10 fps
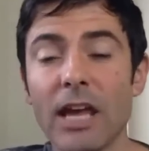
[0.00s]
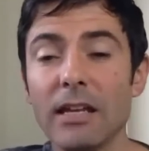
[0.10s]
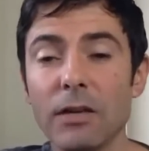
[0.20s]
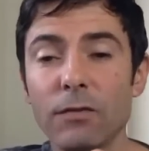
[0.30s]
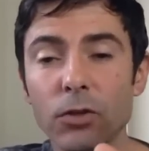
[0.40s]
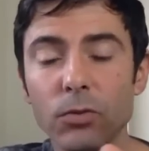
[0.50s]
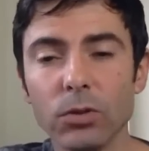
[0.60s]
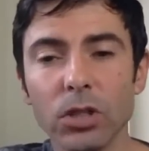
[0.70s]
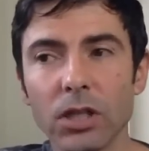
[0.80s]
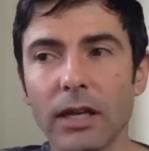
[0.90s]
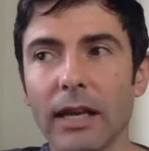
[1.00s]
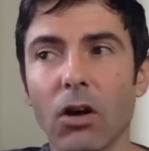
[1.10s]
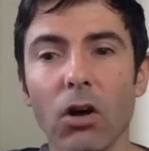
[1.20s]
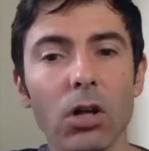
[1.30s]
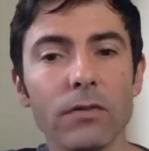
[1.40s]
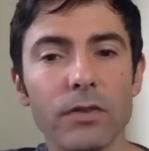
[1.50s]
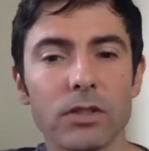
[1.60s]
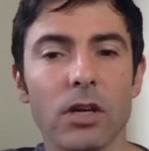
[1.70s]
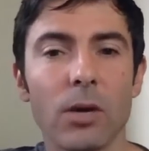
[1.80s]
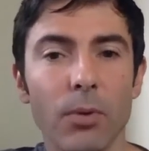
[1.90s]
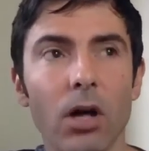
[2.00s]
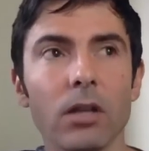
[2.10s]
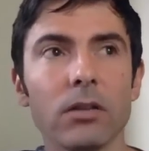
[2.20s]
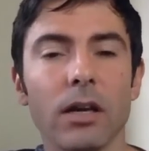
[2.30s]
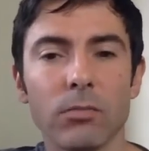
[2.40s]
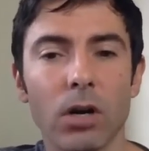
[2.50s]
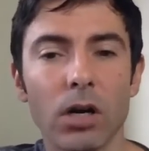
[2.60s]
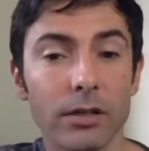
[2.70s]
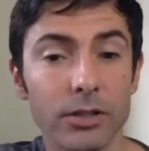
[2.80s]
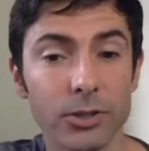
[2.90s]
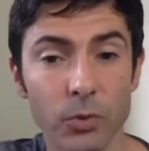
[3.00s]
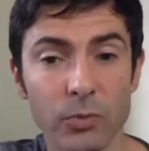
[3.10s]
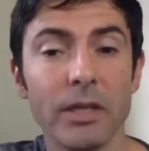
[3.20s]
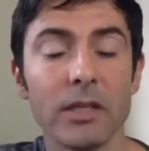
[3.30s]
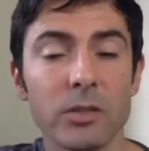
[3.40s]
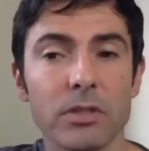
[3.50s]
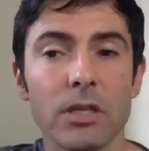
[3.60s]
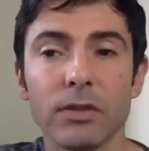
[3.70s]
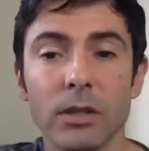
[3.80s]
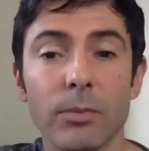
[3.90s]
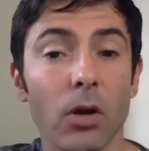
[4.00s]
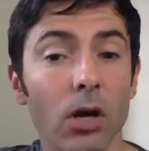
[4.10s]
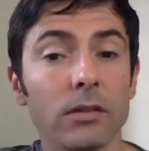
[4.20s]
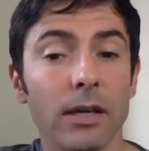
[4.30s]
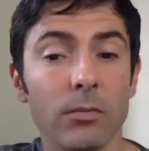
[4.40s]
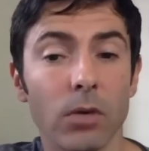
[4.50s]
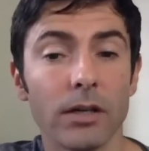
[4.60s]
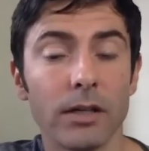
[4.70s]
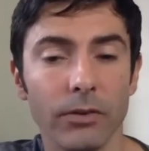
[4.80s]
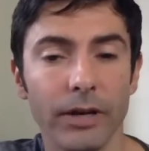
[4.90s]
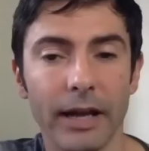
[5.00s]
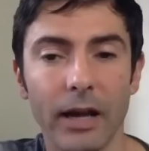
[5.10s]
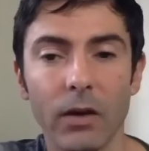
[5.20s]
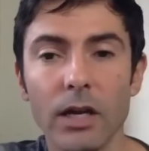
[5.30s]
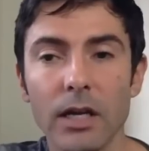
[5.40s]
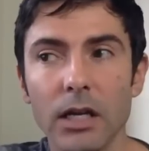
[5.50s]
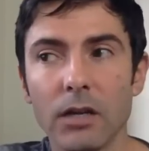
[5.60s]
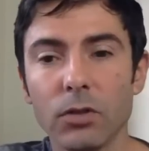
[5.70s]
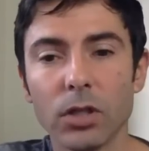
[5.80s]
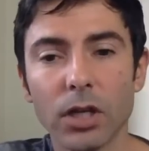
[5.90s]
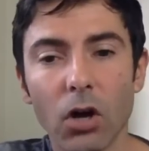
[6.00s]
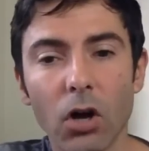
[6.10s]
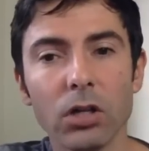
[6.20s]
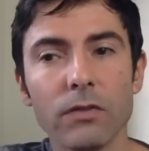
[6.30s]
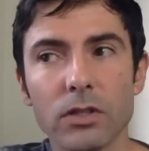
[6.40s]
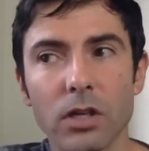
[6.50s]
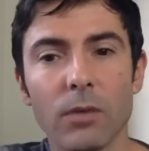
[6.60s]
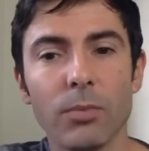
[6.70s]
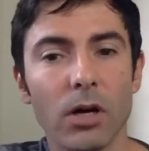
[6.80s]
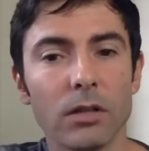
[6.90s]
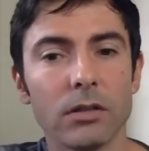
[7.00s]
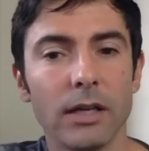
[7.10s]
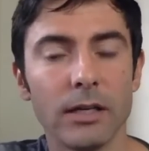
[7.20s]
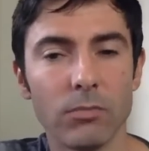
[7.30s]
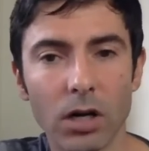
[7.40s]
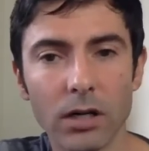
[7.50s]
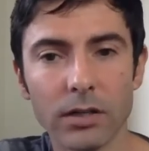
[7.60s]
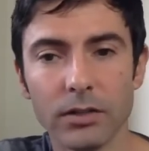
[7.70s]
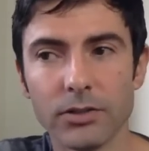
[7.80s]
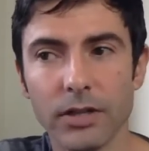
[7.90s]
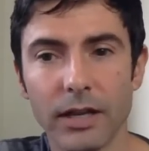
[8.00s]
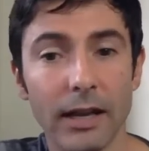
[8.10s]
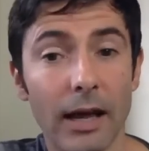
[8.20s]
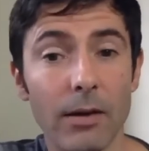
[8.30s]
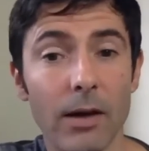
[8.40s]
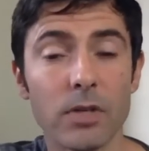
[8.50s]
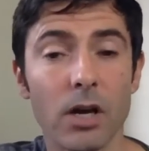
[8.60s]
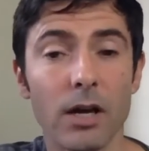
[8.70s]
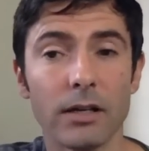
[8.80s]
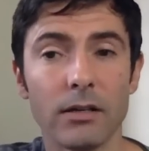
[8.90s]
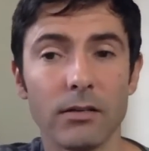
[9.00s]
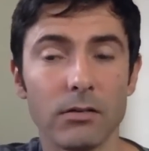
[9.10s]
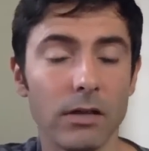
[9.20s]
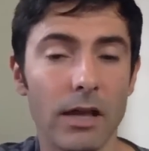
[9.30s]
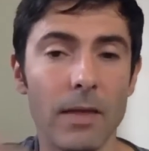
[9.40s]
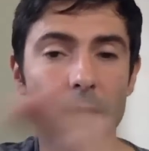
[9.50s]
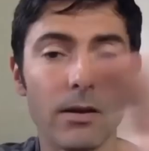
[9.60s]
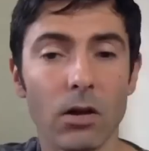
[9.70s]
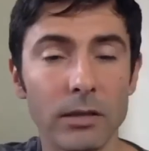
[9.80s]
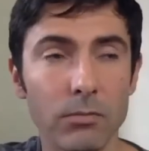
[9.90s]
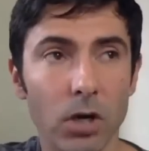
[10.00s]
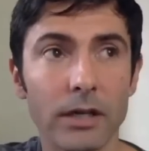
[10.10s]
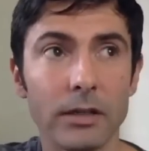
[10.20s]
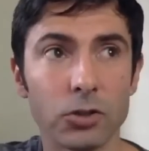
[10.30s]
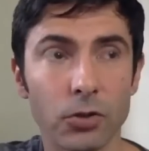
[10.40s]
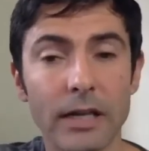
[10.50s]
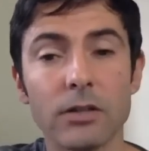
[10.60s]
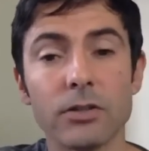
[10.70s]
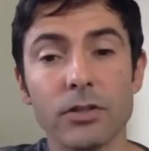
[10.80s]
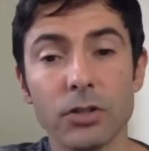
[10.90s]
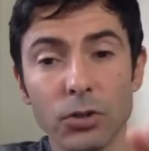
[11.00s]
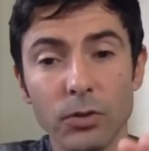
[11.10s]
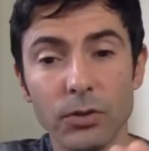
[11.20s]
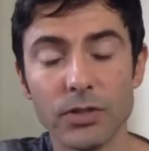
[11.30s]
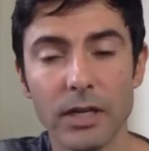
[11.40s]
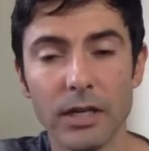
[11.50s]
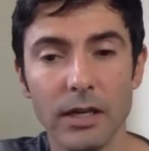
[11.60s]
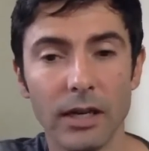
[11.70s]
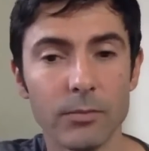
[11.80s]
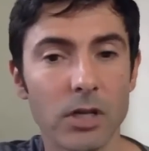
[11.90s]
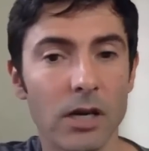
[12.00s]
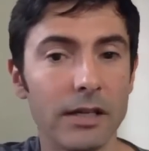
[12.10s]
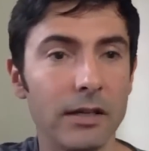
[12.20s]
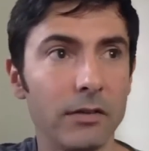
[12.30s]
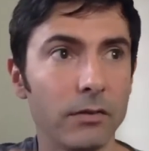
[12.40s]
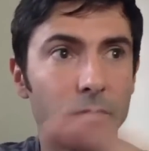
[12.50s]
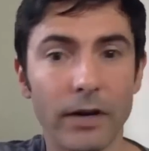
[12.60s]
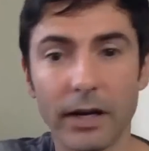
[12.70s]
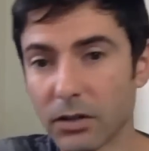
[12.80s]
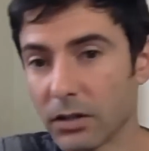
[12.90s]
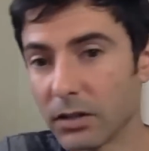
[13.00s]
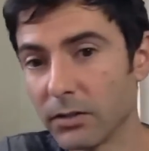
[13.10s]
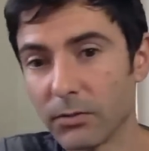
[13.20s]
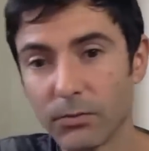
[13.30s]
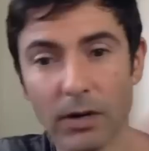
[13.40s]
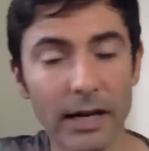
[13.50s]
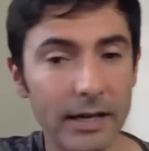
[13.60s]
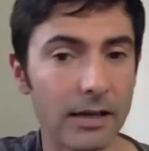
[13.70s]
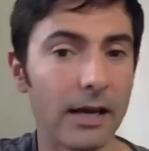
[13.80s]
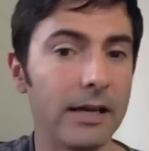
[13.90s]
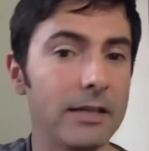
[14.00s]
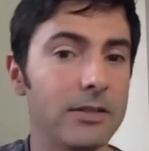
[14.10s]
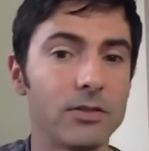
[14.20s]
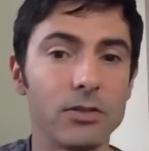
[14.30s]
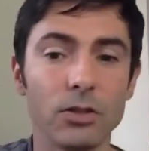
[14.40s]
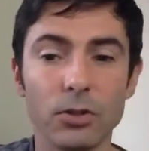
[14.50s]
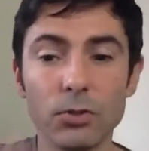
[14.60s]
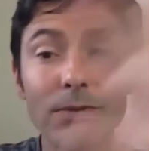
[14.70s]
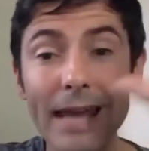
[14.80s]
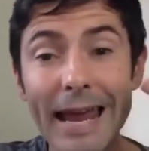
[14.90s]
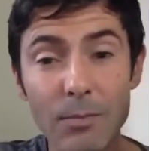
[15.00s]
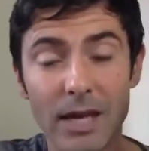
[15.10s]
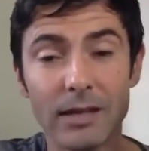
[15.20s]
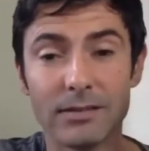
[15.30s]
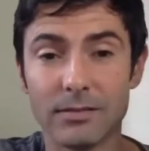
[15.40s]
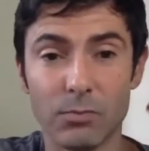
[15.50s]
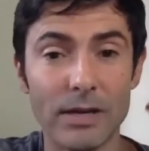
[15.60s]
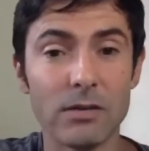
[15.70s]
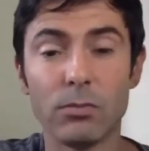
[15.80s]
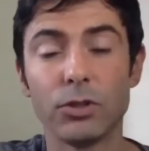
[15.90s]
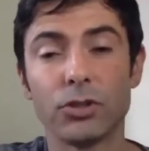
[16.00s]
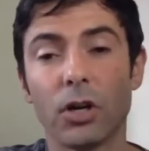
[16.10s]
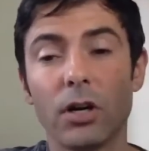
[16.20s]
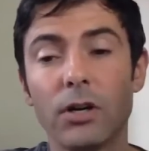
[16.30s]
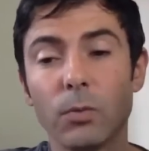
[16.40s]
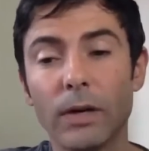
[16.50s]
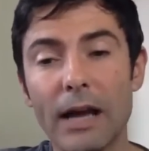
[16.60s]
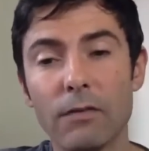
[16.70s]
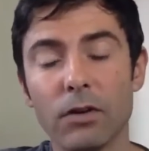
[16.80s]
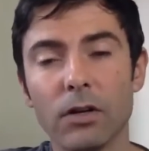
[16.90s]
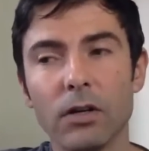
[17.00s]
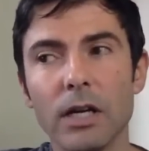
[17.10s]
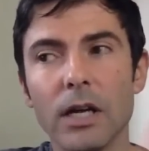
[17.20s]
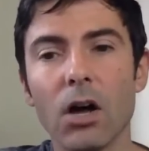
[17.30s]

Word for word: And if you look at all of the top online marketers, and I'm speaking specifically about online marketing right now, if you look at all of the top online marketers, and I'm talking, and online marketing trainers and gurus, and I'm talking Frank Kern, Ryan Dice, you know, you name it, Brendan Bouchard, whatever,